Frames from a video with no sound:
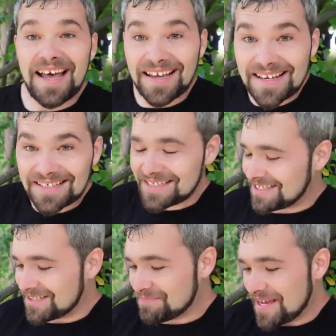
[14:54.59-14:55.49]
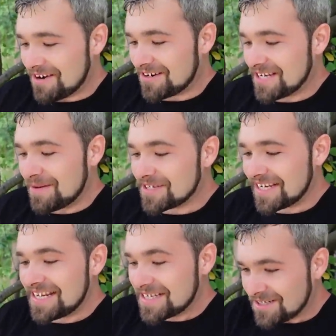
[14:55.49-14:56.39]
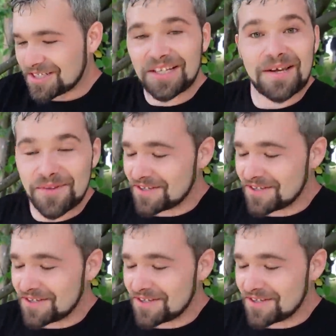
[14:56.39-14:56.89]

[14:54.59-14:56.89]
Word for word: I guess this is as better time as any to just claim